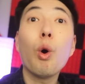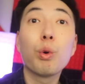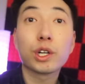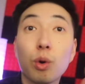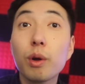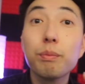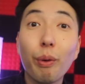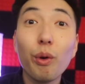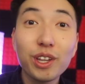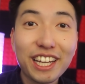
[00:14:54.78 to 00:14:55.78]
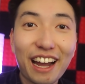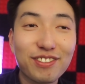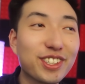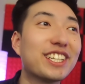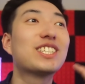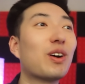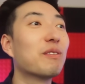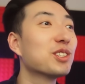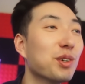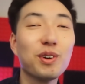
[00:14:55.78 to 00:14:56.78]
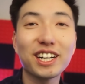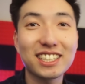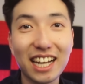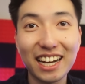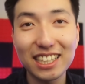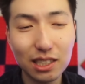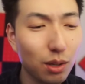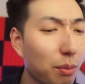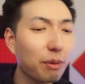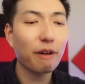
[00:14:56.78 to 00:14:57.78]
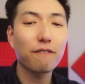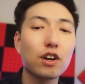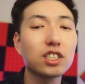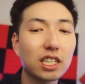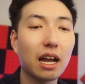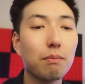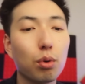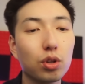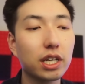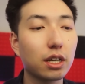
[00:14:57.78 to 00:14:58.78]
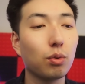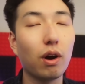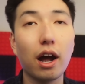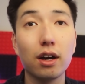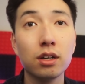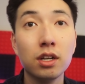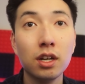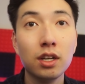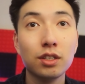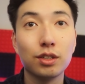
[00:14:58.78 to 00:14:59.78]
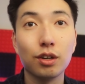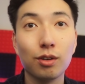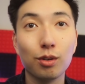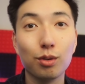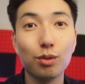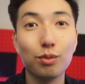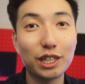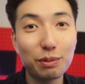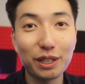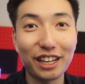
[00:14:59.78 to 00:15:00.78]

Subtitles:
Oh, we're going bowling after this, so I'm super excited. This is gonna be my first time bowling in a while, so wish me